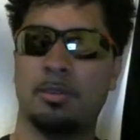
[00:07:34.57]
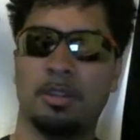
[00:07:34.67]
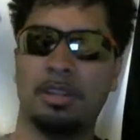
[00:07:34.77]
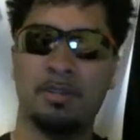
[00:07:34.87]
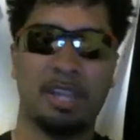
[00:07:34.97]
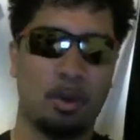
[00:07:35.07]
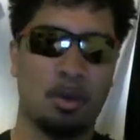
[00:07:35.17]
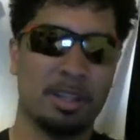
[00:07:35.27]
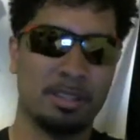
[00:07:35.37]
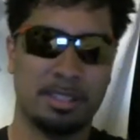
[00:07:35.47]

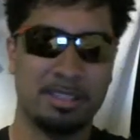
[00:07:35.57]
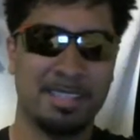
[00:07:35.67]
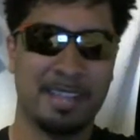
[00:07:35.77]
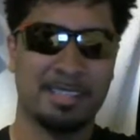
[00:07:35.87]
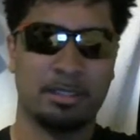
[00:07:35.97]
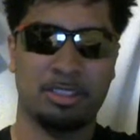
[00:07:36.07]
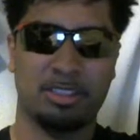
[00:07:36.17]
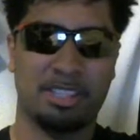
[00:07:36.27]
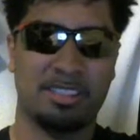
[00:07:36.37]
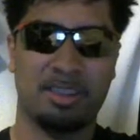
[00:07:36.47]
oriented decks out there,
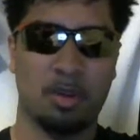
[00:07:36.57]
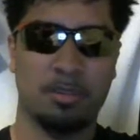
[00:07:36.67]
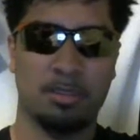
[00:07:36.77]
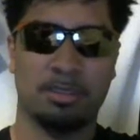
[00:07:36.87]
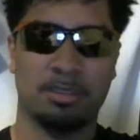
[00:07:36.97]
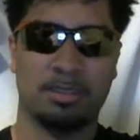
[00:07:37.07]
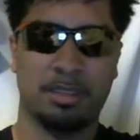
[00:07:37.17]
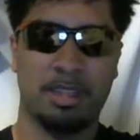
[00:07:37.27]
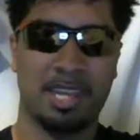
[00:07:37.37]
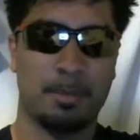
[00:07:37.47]
such as Sylvans,
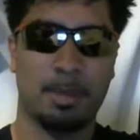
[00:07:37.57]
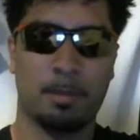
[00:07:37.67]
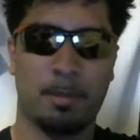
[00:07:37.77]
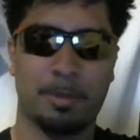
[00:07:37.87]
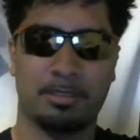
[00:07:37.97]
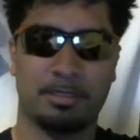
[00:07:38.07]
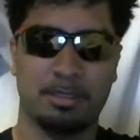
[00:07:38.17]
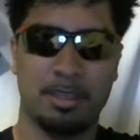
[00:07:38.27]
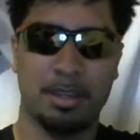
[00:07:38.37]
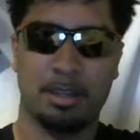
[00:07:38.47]
Gimmick
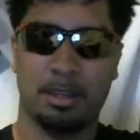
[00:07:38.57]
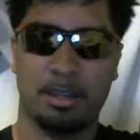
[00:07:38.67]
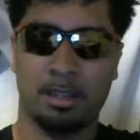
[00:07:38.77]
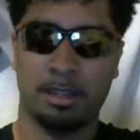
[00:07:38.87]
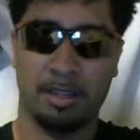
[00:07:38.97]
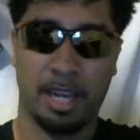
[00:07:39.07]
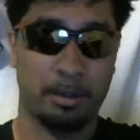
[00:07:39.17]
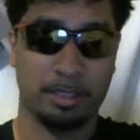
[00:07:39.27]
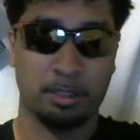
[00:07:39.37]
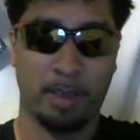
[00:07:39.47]
Puppets,
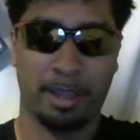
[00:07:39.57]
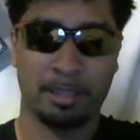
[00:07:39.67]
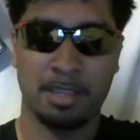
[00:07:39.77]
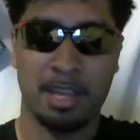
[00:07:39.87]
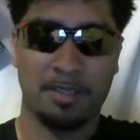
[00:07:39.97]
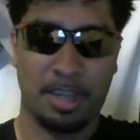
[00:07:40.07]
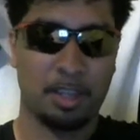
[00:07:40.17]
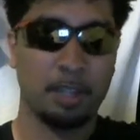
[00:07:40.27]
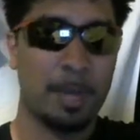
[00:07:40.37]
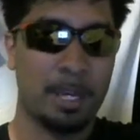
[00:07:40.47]
Heretic Dragons. They
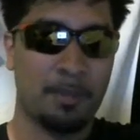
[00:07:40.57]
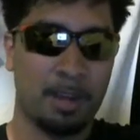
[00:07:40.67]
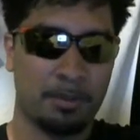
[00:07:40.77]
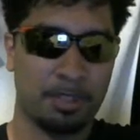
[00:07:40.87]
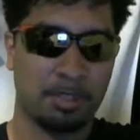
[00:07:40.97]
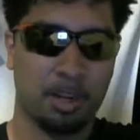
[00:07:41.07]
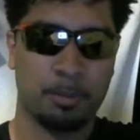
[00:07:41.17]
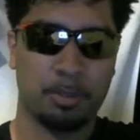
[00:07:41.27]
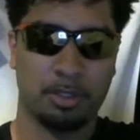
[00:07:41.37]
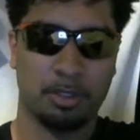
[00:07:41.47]
could benefit off of this
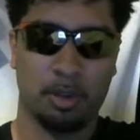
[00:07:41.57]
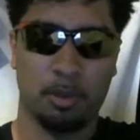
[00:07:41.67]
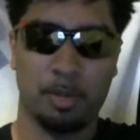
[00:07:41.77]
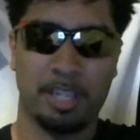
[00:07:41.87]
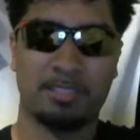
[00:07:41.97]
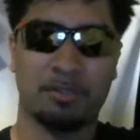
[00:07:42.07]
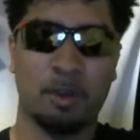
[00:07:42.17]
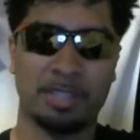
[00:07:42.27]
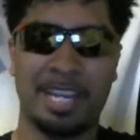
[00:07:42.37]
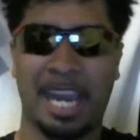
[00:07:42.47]
card, but it's
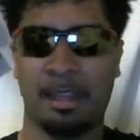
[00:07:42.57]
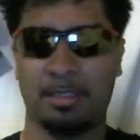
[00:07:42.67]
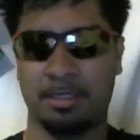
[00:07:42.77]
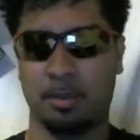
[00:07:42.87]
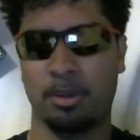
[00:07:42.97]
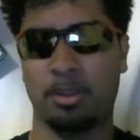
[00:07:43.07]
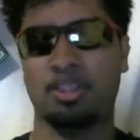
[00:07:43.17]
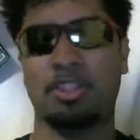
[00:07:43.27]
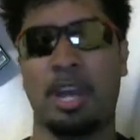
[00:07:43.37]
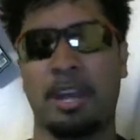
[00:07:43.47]
Photon Galaxy where it
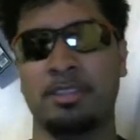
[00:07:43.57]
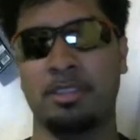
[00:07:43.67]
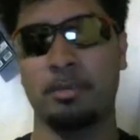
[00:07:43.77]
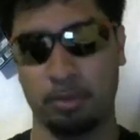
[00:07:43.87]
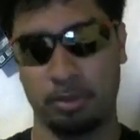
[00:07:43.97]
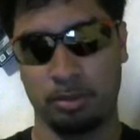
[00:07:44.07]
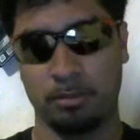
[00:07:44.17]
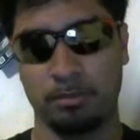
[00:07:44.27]
shines the most.